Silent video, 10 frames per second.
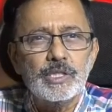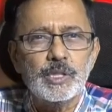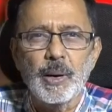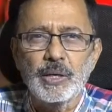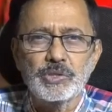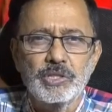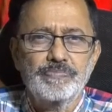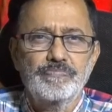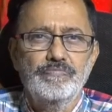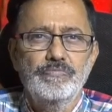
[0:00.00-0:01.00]
It's about
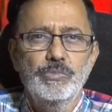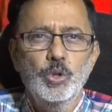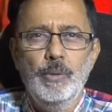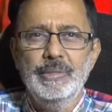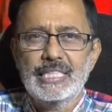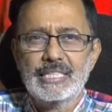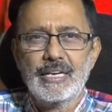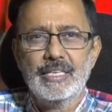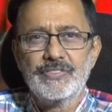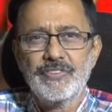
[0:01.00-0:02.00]
a lower middle
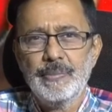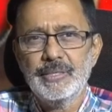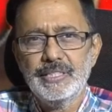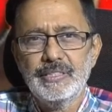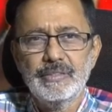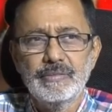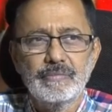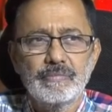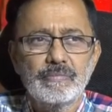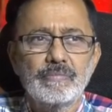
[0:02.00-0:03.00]
class family
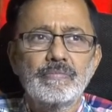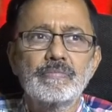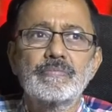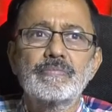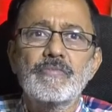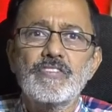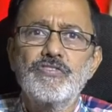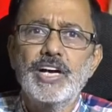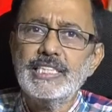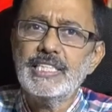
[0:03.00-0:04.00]

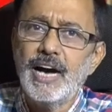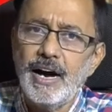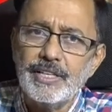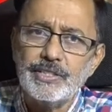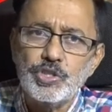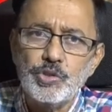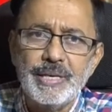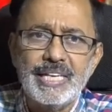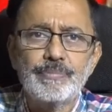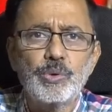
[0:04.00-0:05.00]
fighting hard to
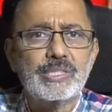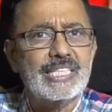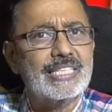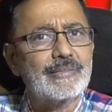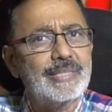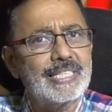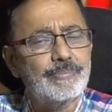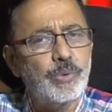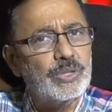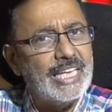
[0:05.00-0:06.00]
make both
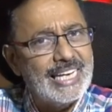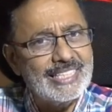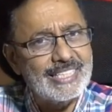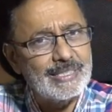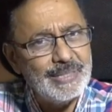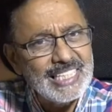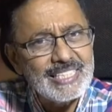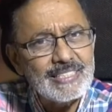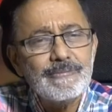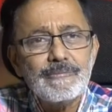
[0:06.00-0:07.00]
ends
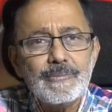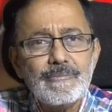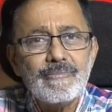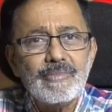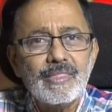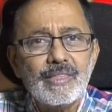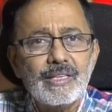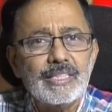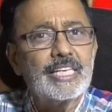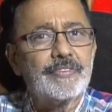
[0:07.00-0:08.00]
meet.
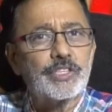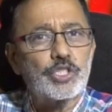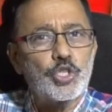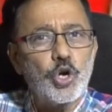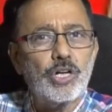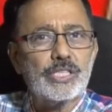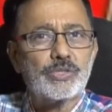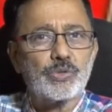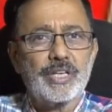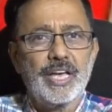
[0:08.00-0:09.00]
They live in a chawl,
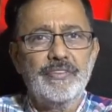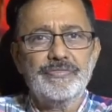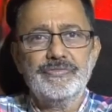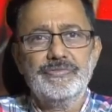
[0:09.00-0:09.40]
so they have